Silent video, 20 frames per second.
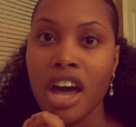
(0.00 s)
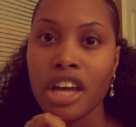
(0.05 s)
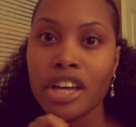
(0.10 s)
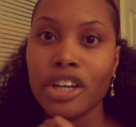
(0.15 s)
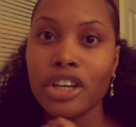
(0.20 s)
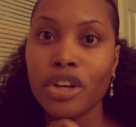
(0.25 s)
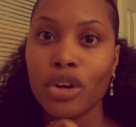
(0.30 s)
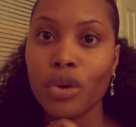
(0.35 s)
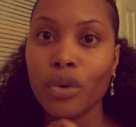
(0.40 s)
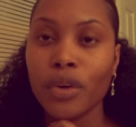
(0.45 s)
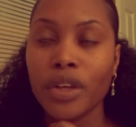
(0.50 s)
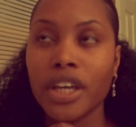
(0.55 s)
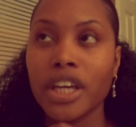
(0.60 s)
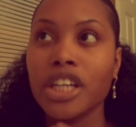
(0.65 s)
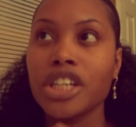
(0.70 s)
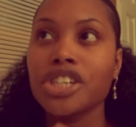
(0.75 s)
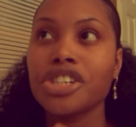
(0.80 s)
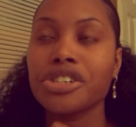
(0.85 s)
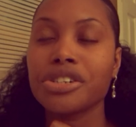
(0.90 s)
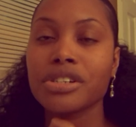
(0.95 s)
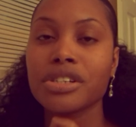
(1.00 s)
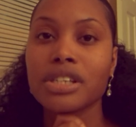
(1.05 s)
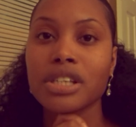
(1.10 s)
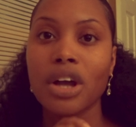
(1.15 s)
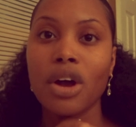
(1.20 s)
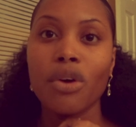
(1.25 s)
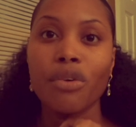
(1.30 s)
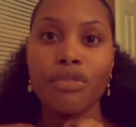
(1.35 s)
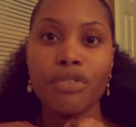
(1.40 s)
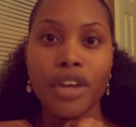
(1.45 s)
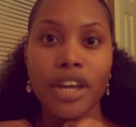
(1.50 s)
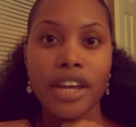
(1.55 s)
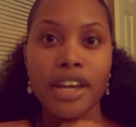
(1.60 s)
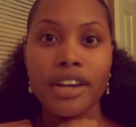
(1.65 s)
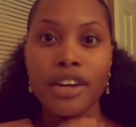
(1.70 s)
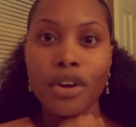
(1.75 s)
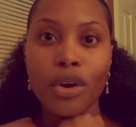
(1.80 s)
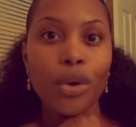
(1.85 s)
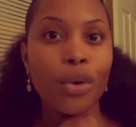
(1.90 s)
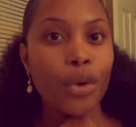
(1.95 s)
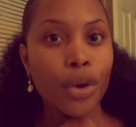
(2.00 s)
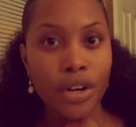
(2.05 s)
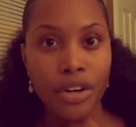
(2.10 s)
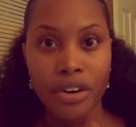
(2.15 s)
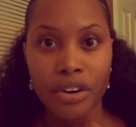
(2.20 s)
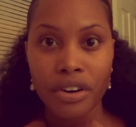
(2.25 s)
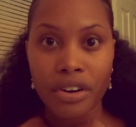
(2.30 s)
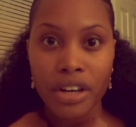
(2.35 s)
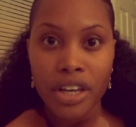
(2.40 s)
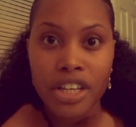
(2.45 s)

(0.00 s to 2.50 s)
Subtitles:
You know, get yourself in order.